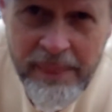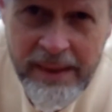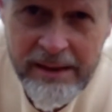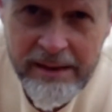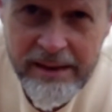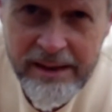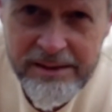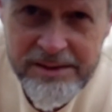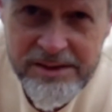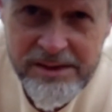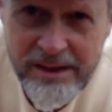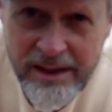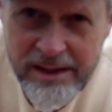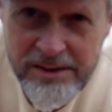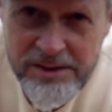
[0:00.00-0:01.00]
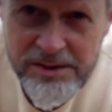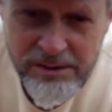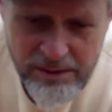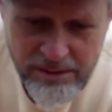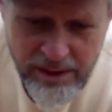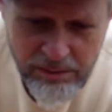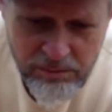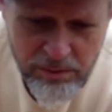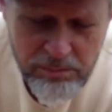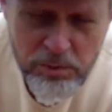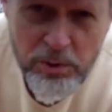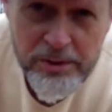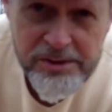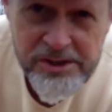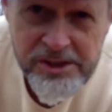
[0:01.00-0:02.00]
It
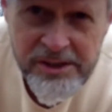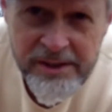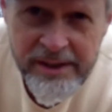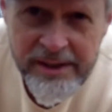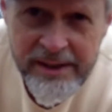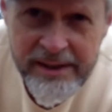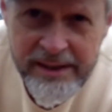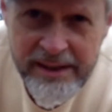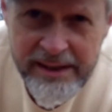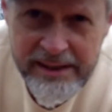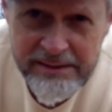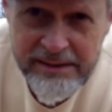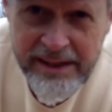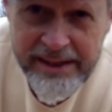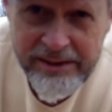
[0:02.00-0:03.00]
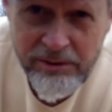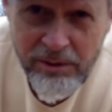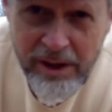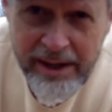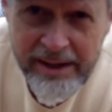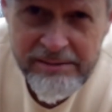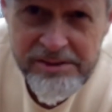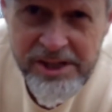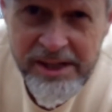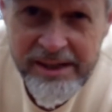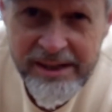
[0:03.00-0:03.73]
rewards hitting line drives.